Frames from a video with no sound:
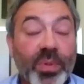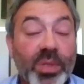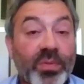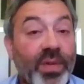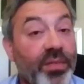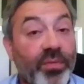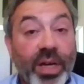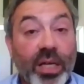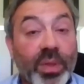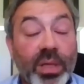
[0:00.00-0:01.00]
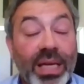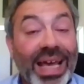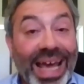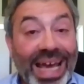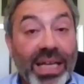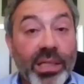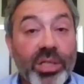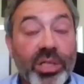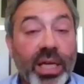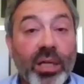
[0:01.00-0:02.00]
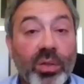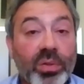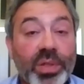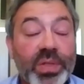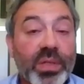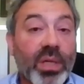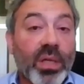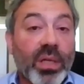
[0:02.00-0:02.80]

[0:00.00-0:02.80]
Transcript: possible value for Alba and its shareholders,